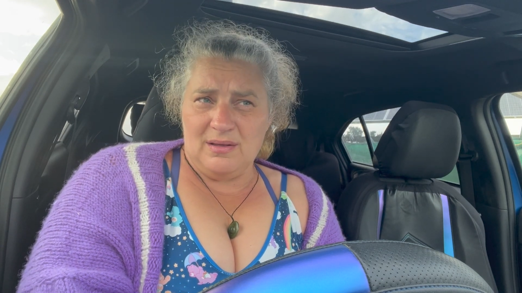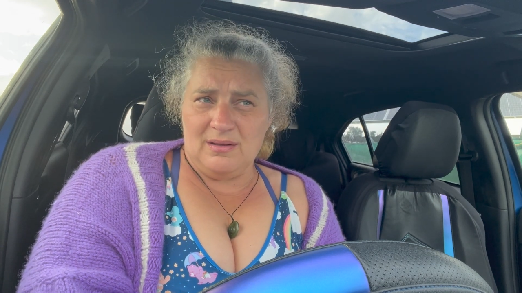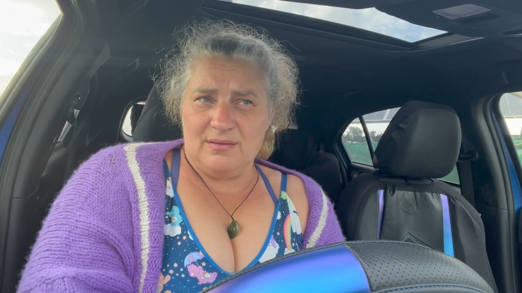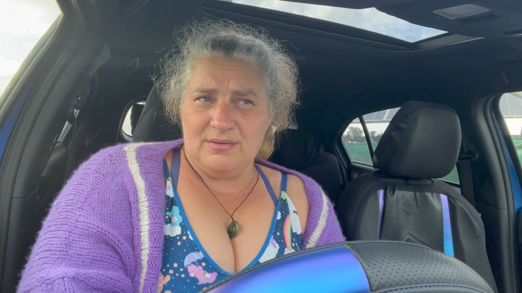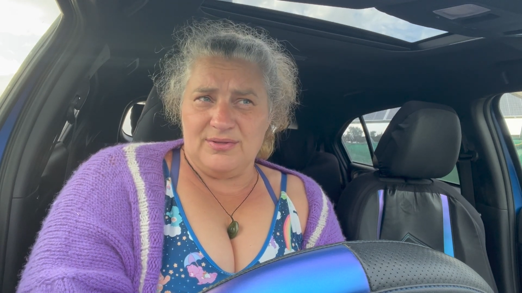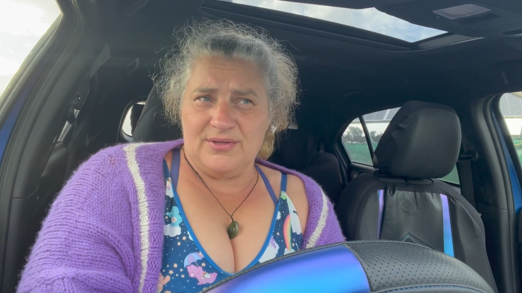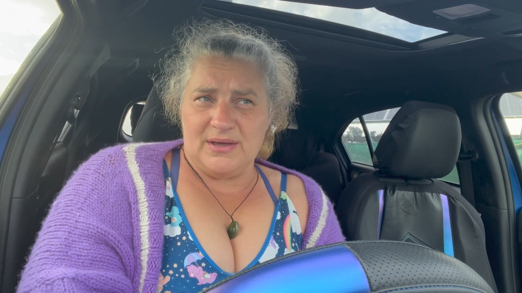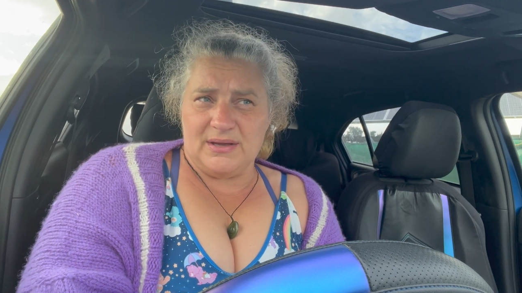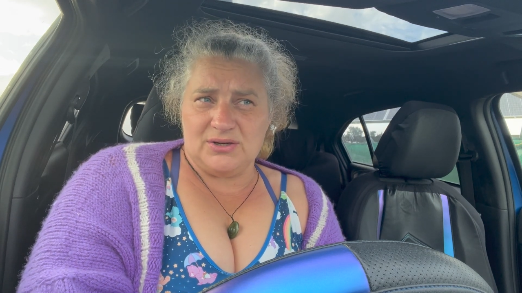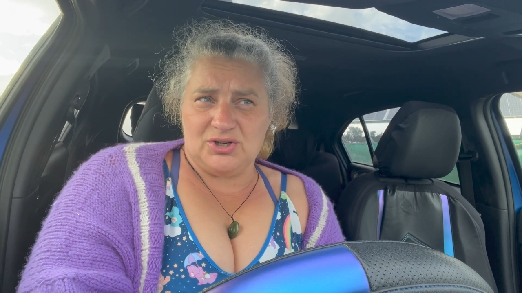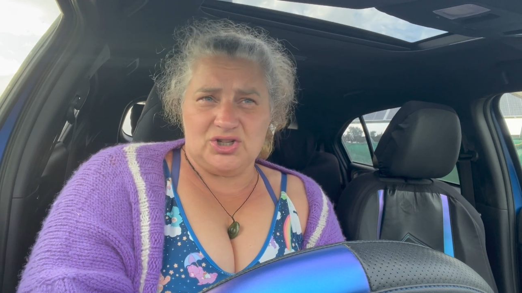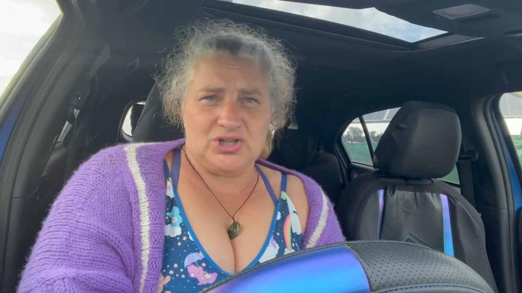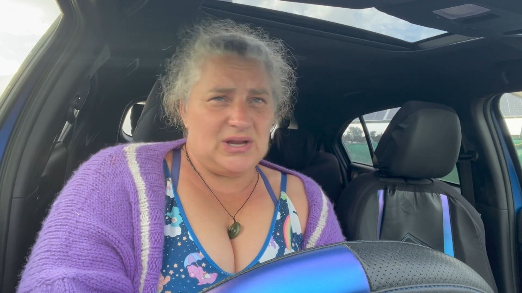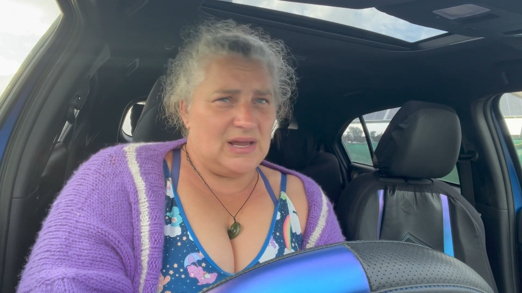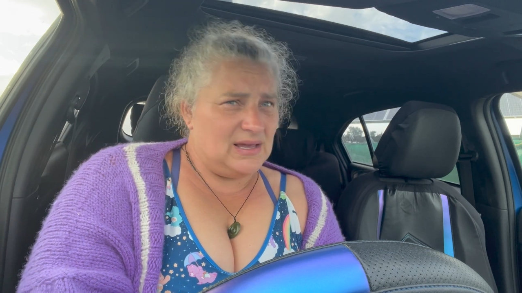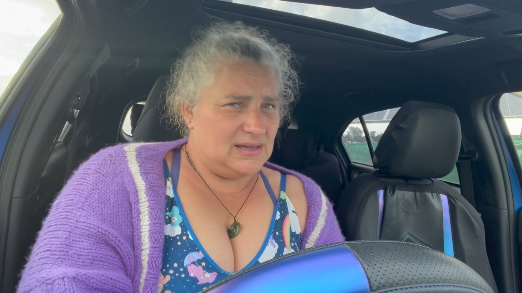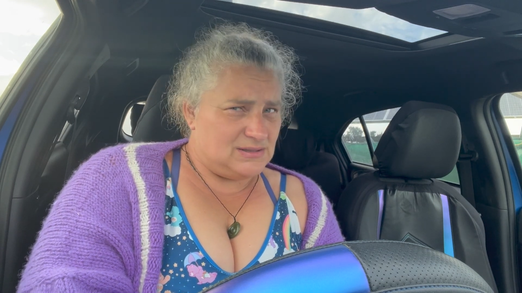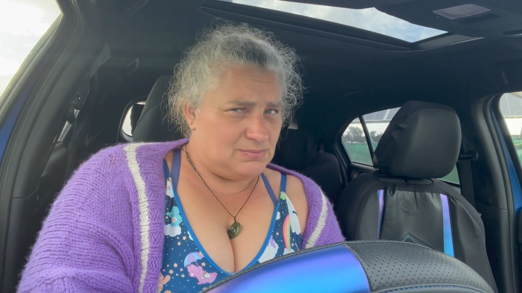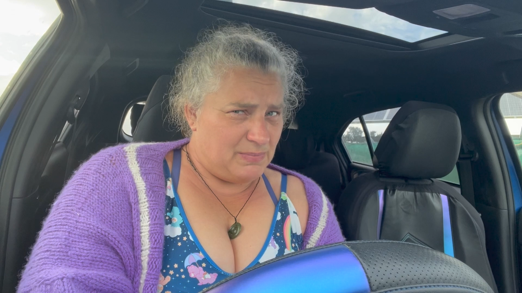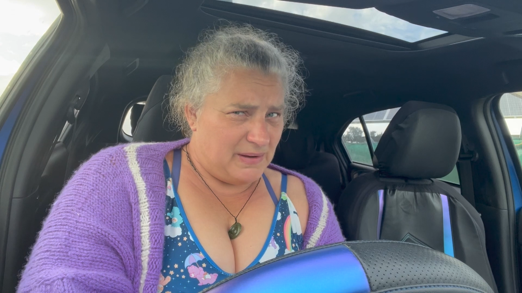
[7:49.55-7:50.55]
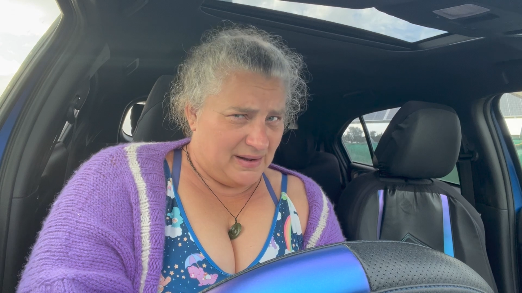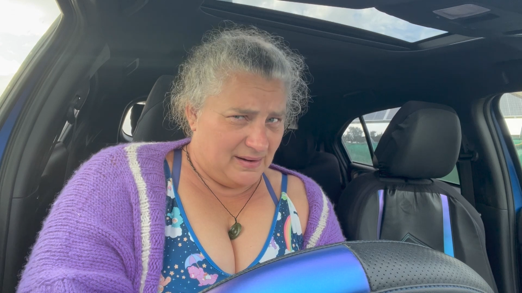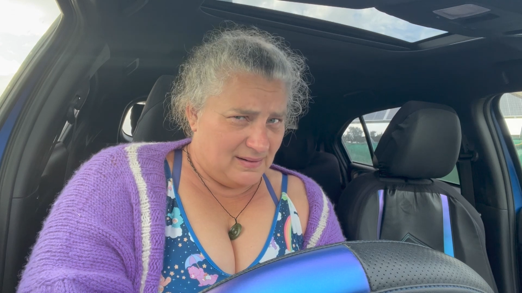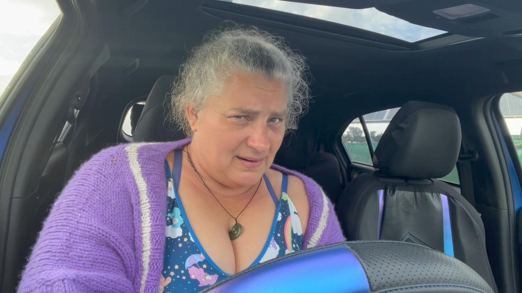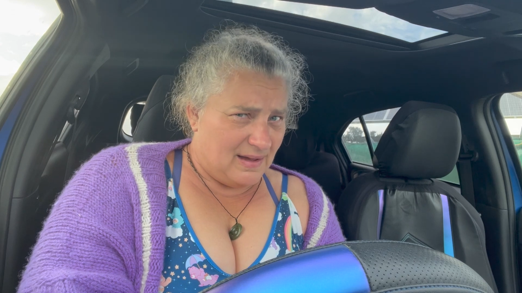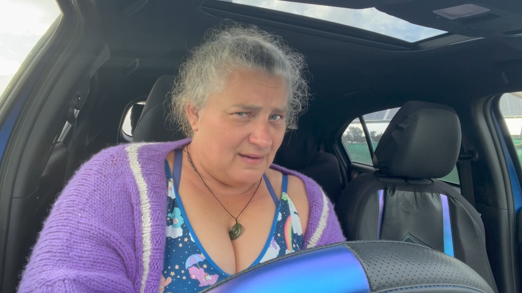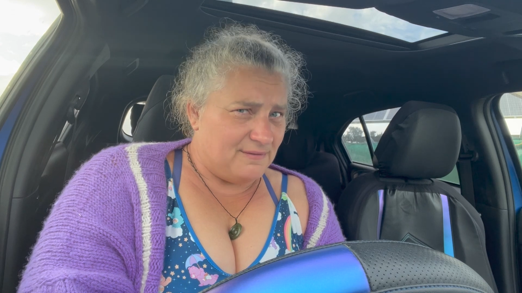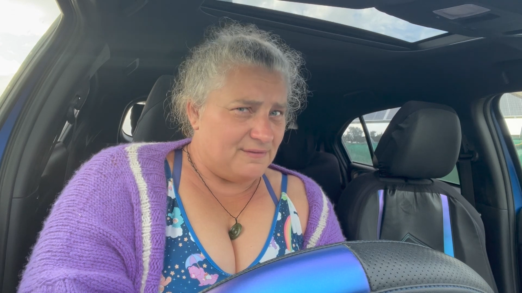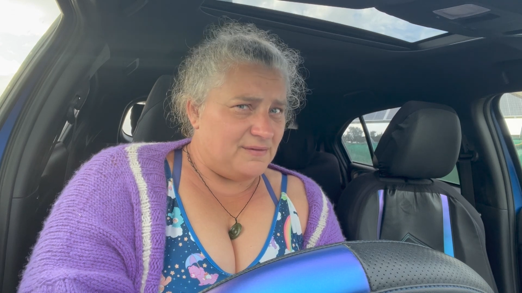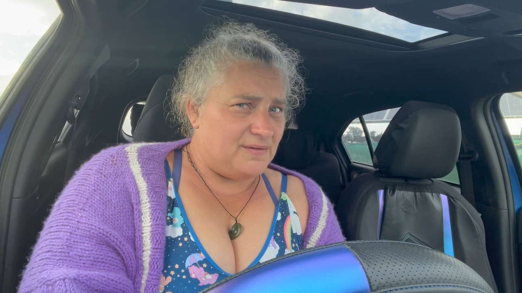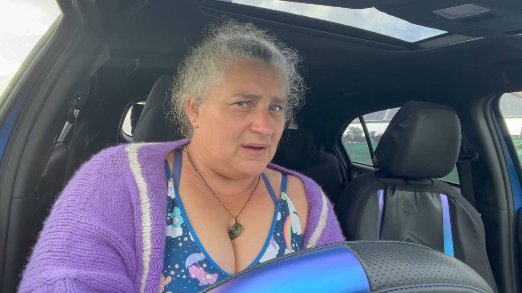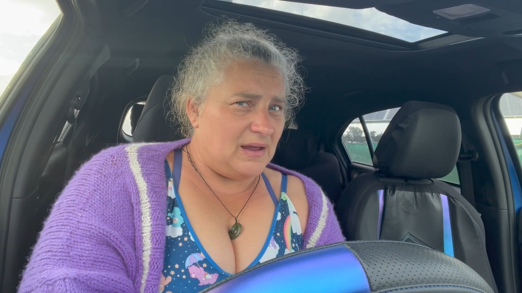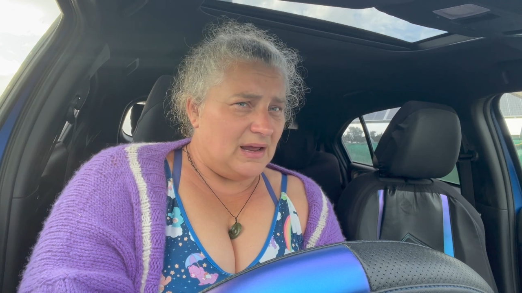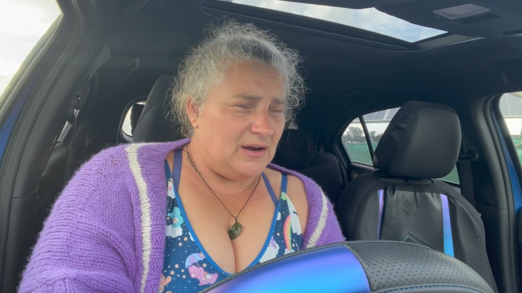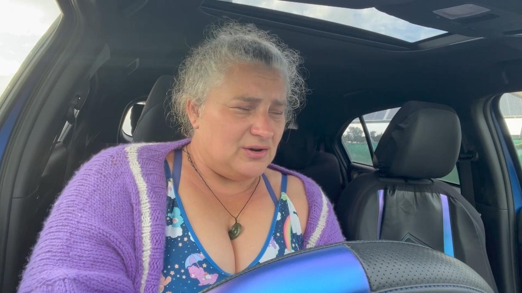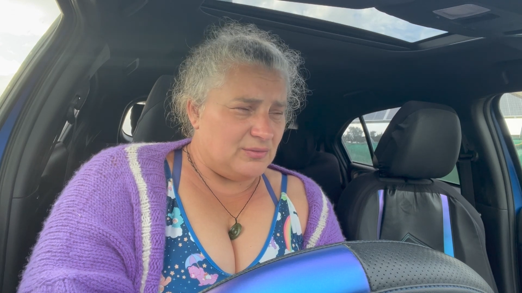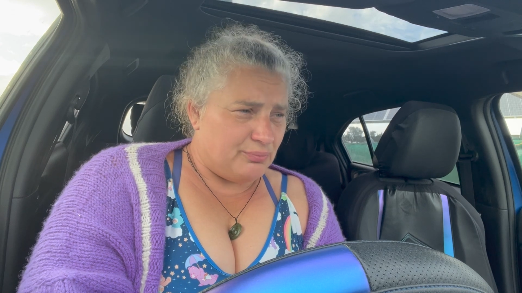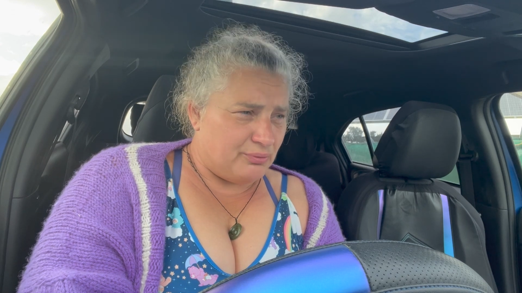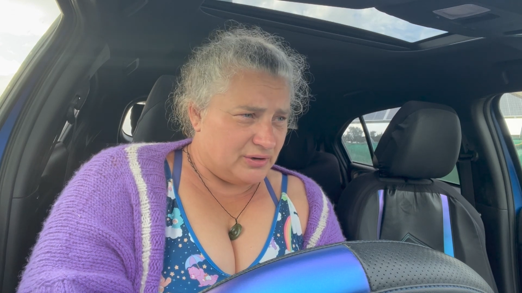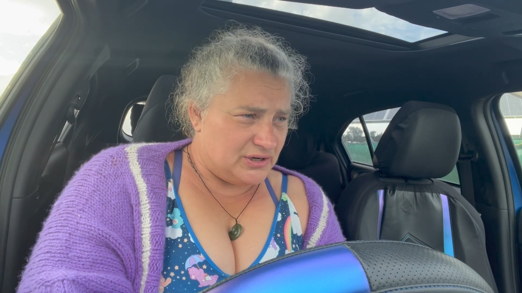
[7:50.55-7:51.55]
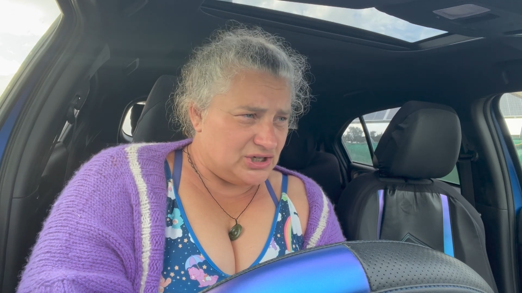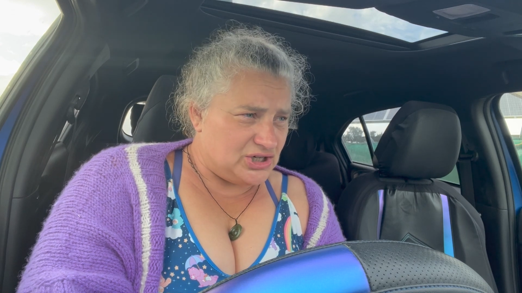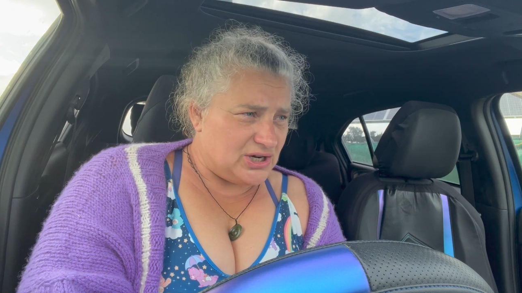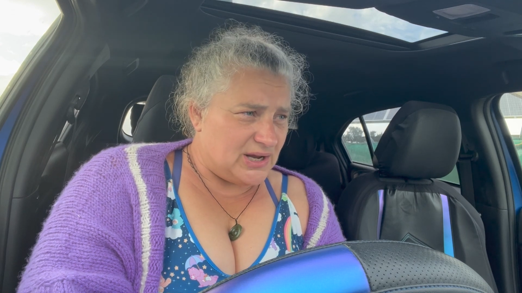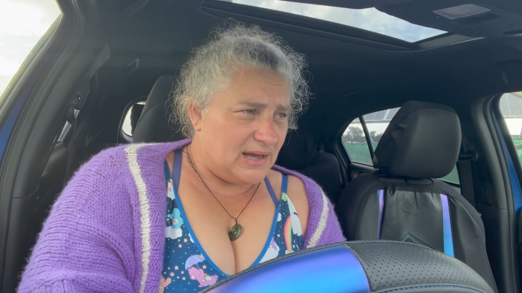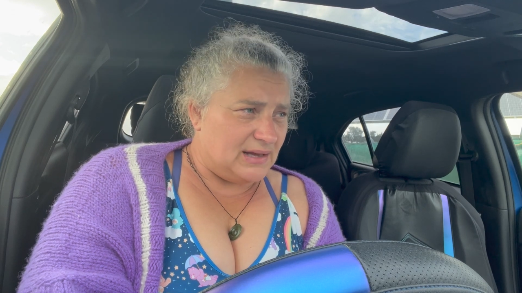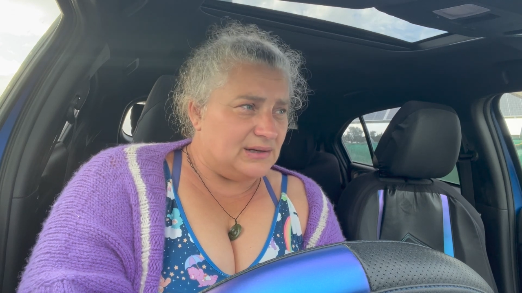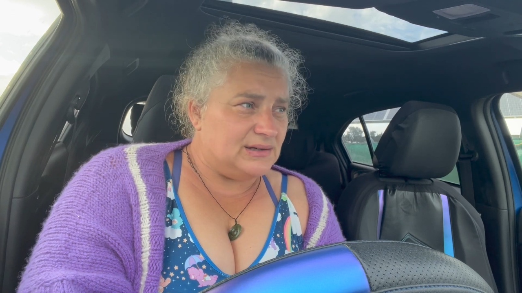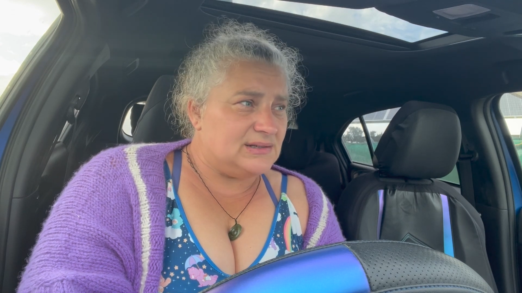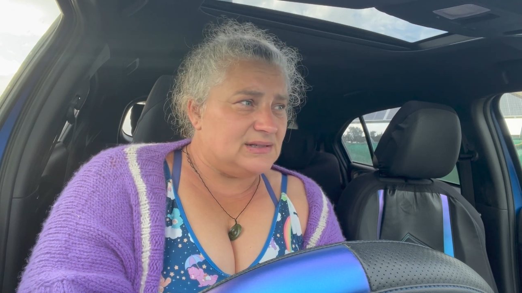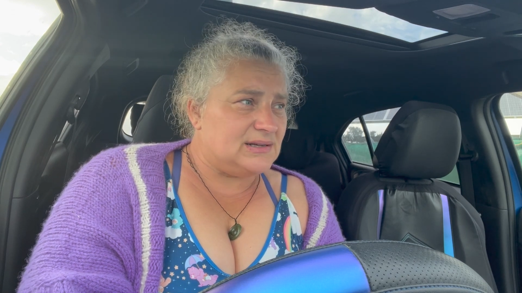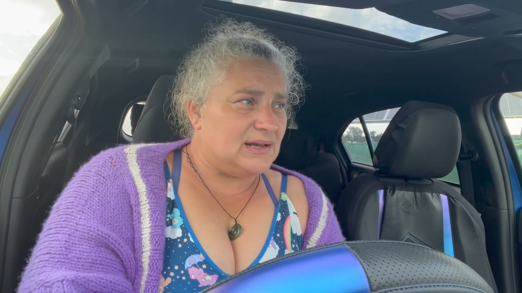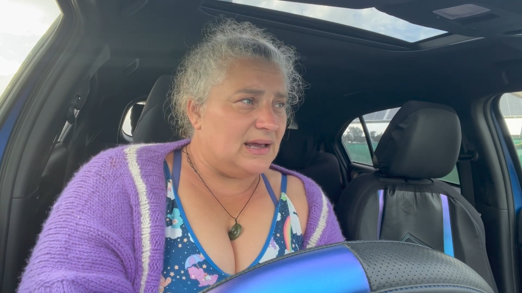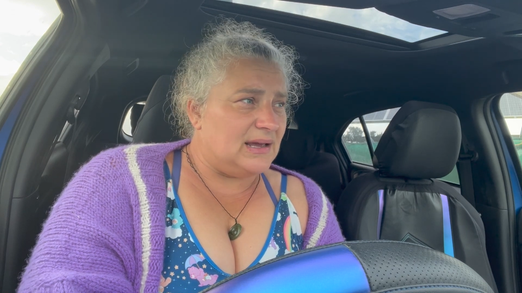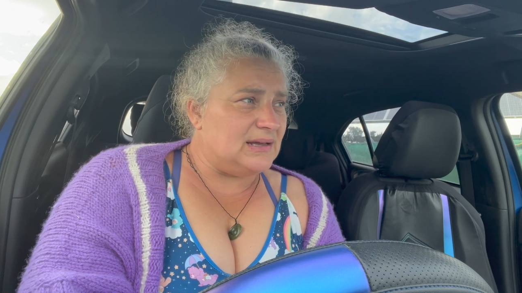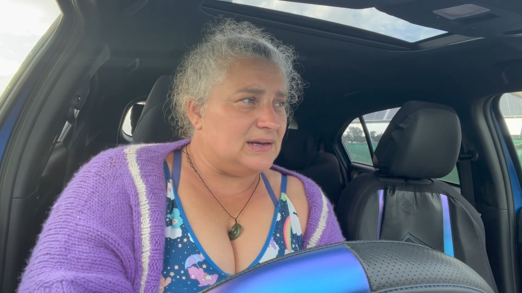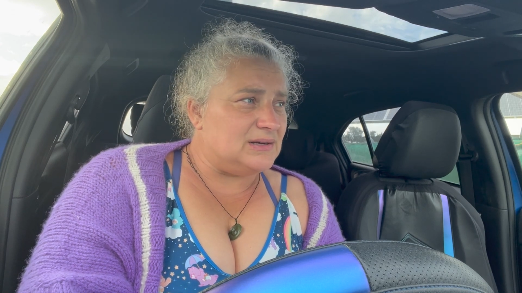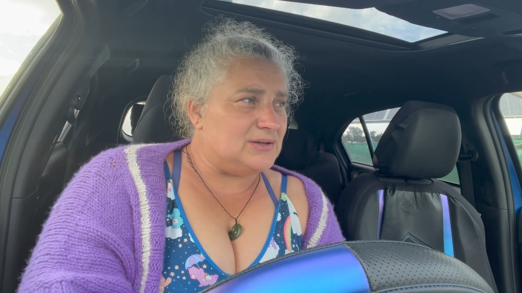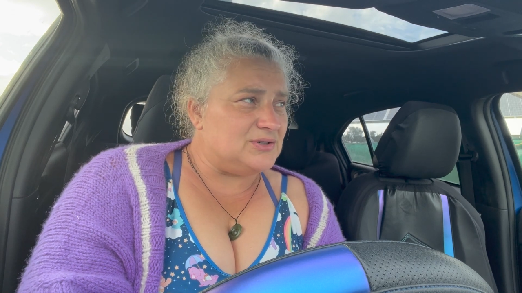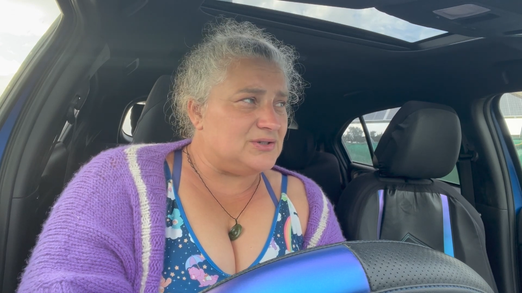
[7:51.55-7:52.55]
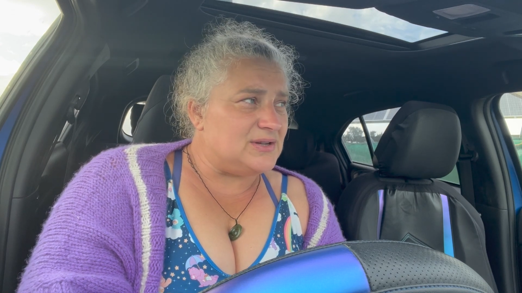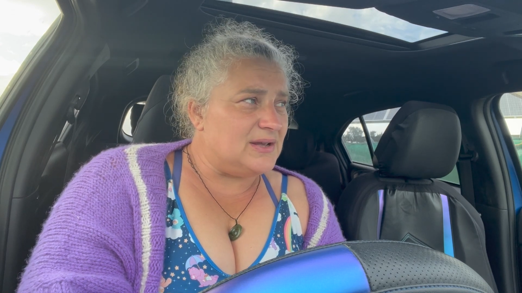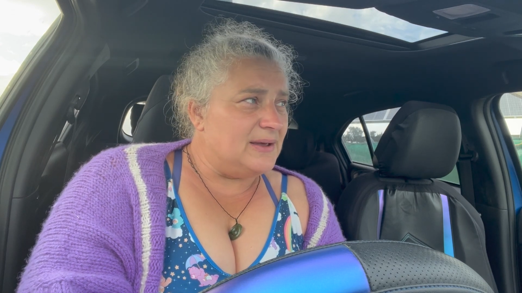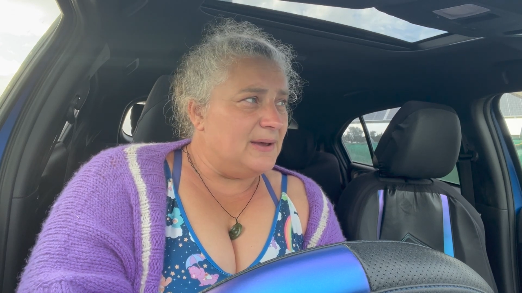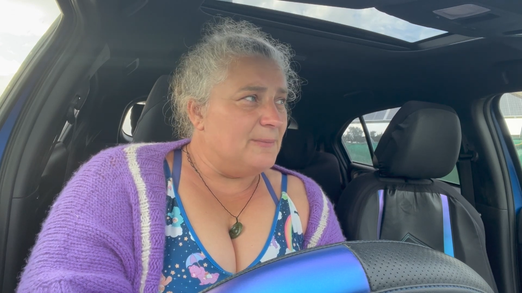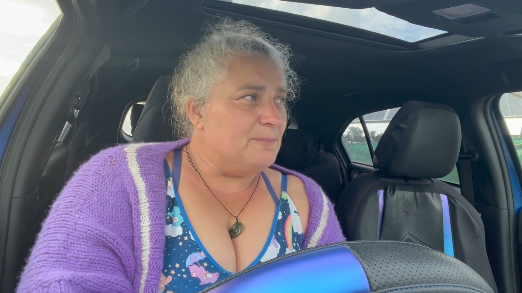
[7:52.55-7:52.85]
that she has been loved and appreciated, and